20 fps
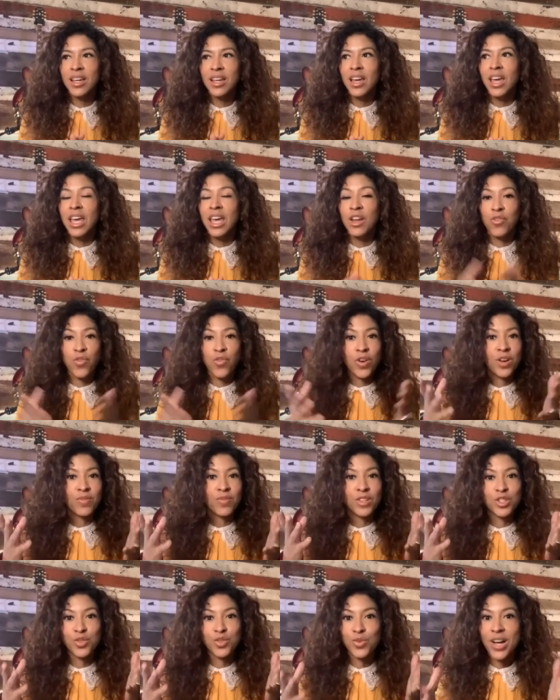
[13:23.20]
in front of
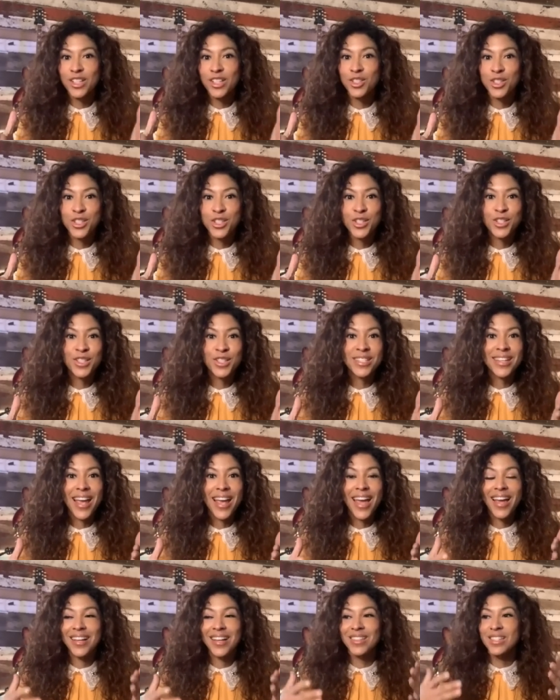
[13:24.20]
the directors,
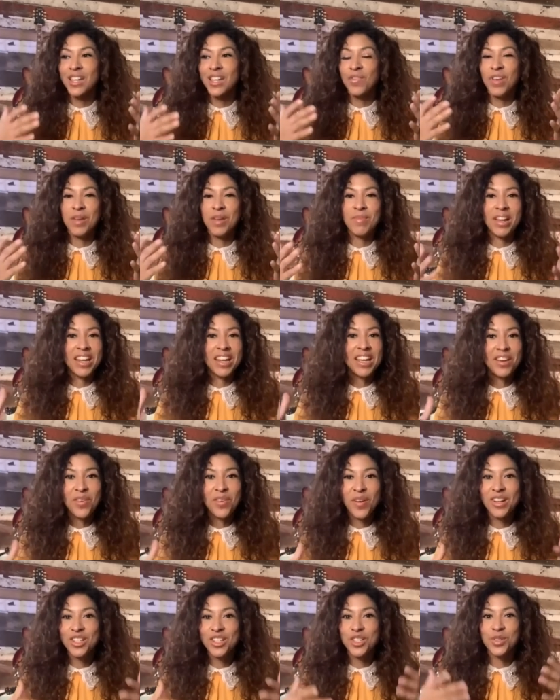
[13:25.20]
and Yvette Merino
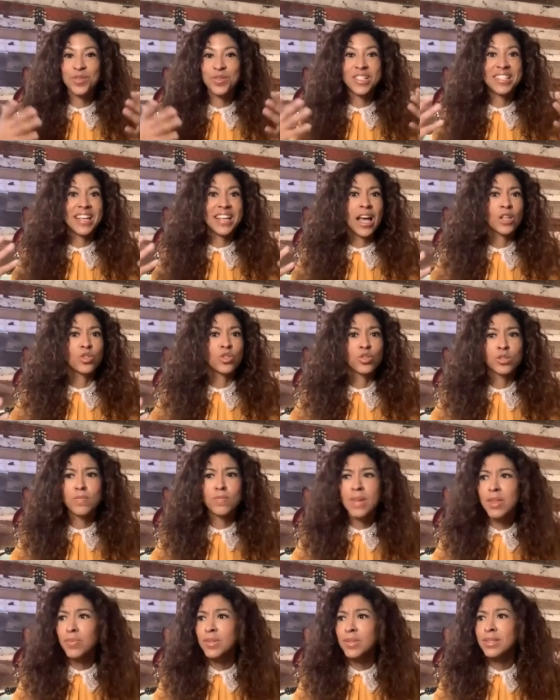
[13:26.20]
and Cherise
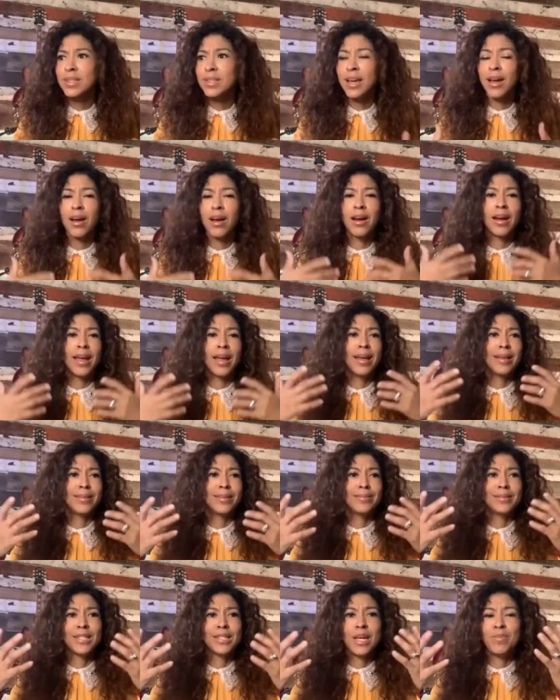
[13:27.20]
Castro-Smith was there,
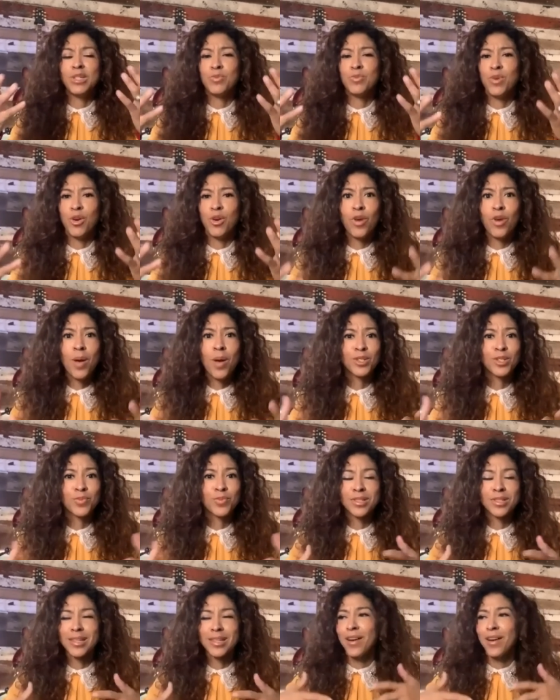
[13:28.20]
and Jamie Sparrow-Roberts
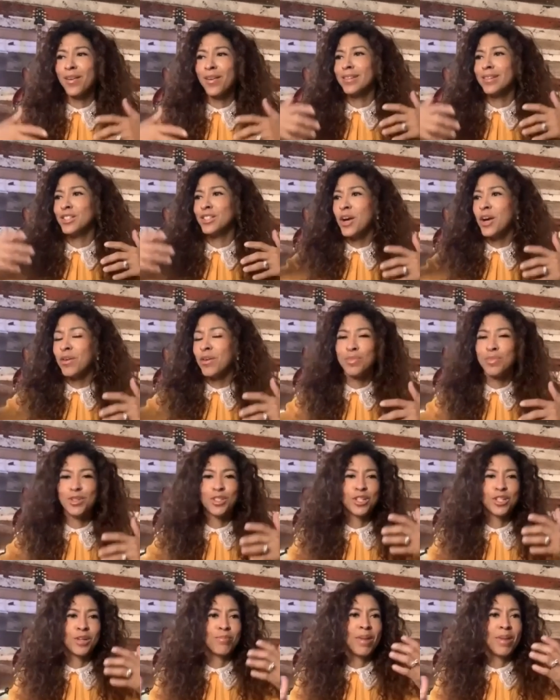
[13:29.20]
was there, and Jared
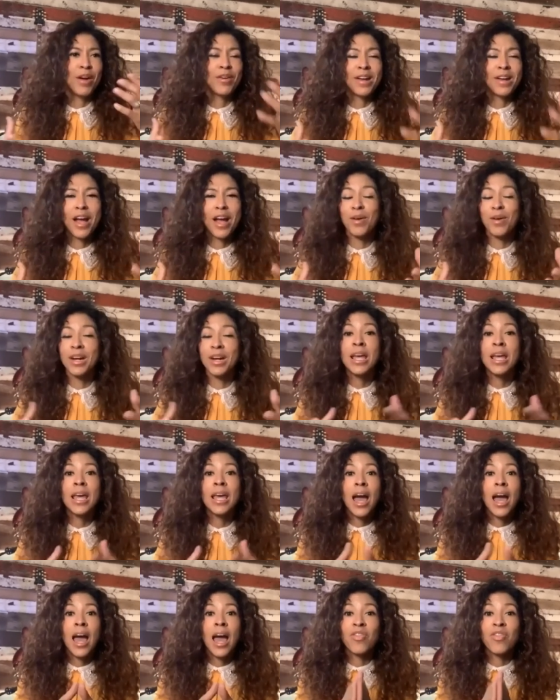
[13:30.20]
Bush and Byron Howard.
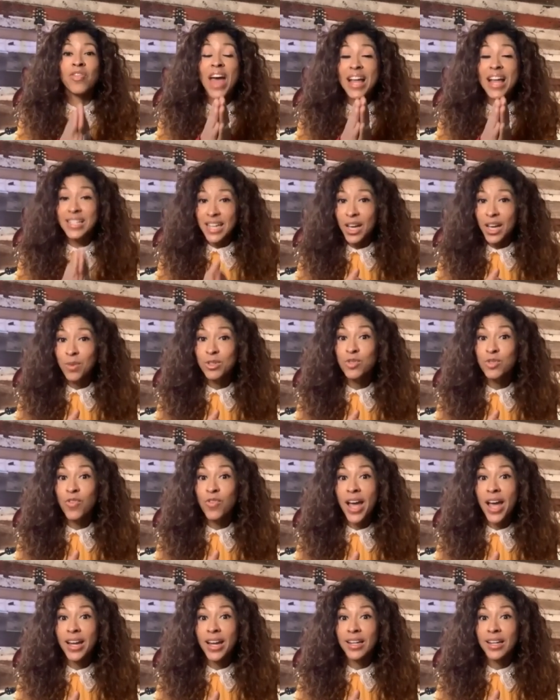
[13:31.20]
That day I was
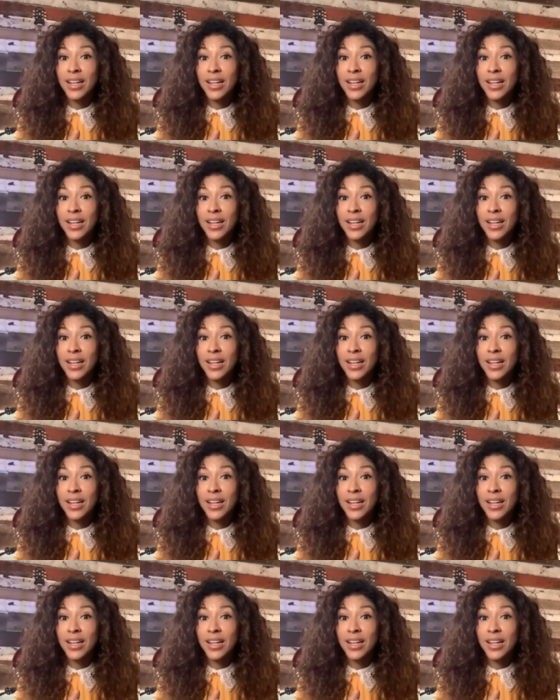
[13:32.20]
fine.